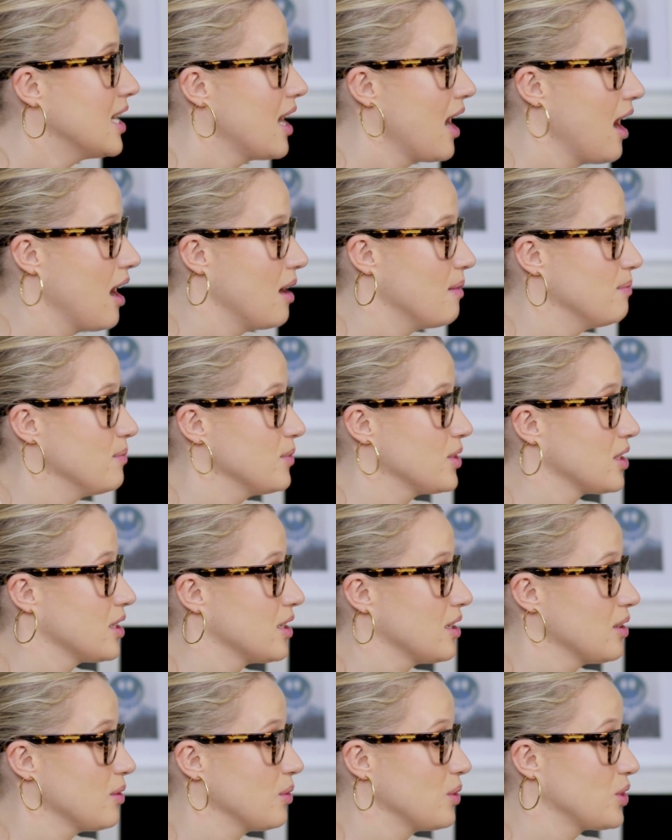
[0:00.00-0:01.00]

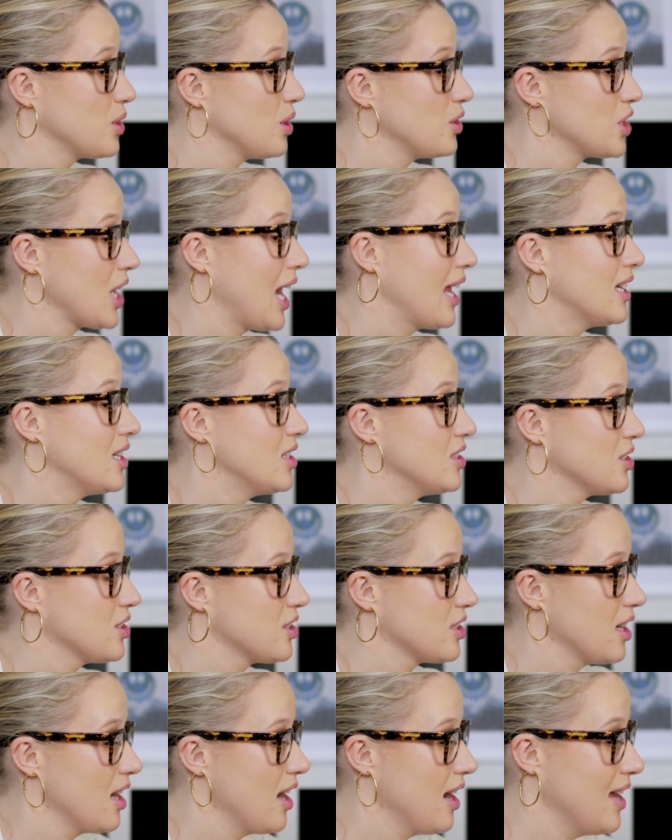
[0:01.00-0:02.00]
to also challenge